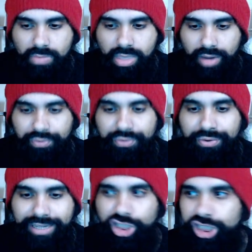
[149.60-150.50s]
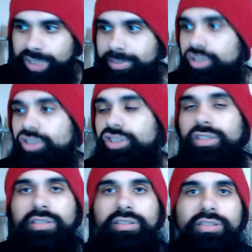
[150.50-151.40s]
friendship. This is a,
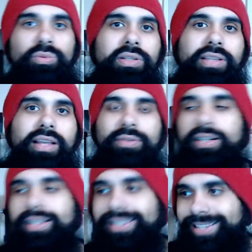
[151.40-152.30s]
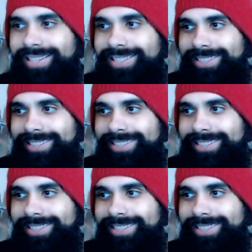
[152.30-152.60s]
this is one that really, like,